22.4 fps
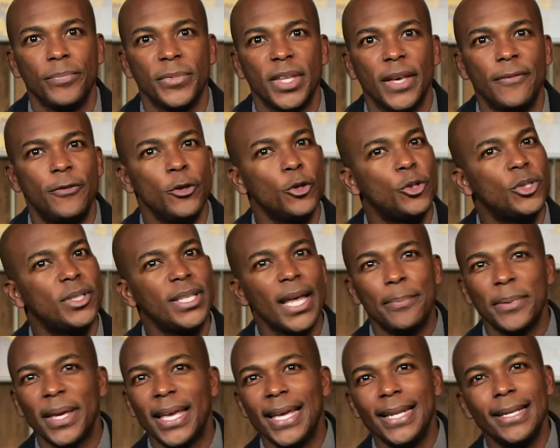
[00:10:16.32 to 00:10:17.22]
If you
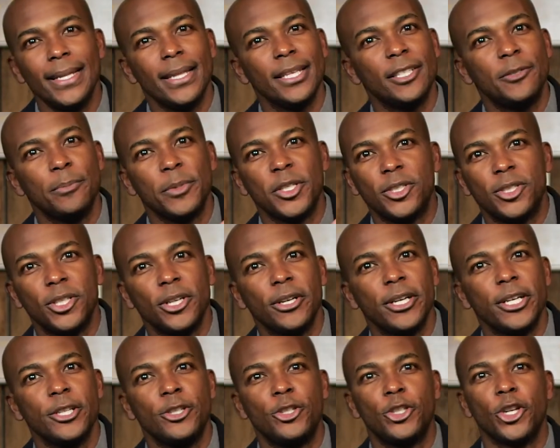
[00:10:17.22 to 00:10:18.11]
step into this
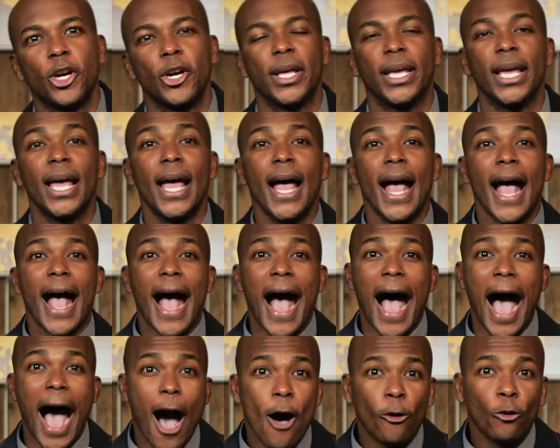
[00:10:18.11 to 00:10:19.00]
mysterious journey,
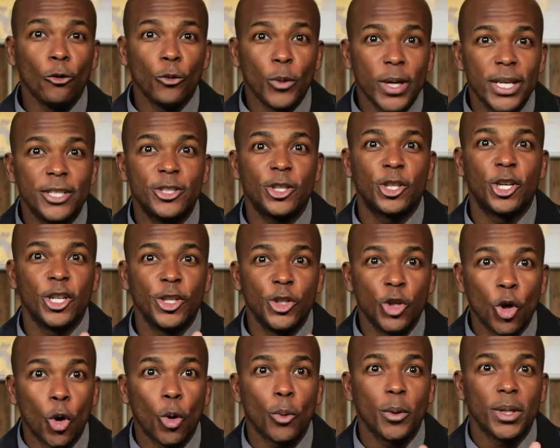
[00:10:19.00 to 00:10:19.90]
how rich could
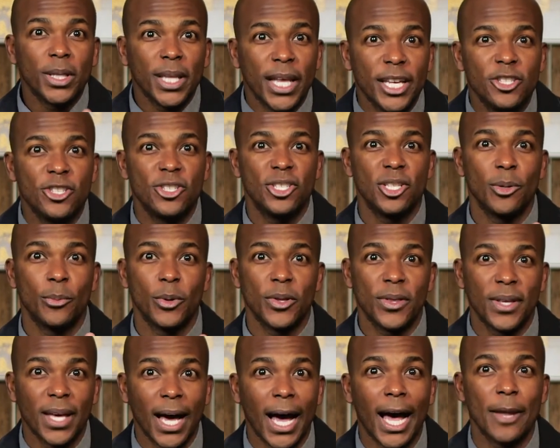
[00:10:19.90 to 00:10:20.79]
your relationship
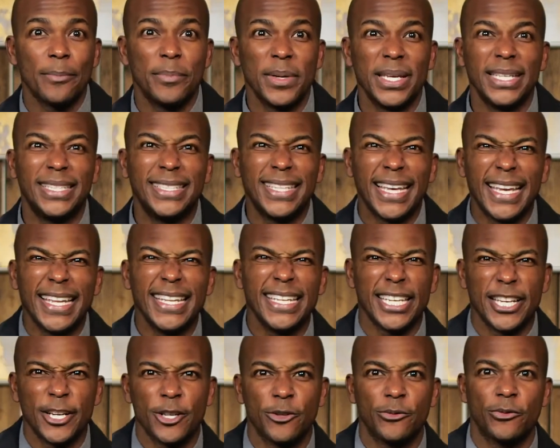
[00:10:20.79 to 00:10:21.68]
with God be 10
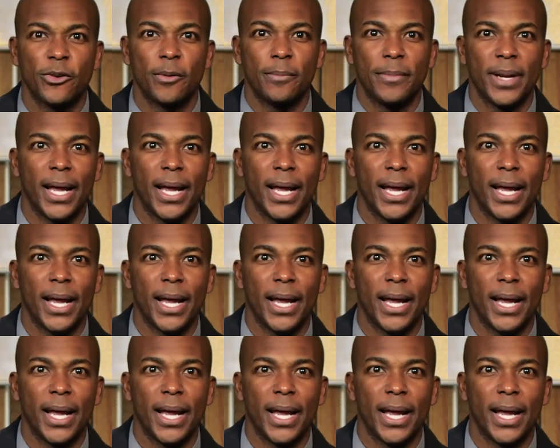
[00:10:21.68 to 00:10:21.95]
years from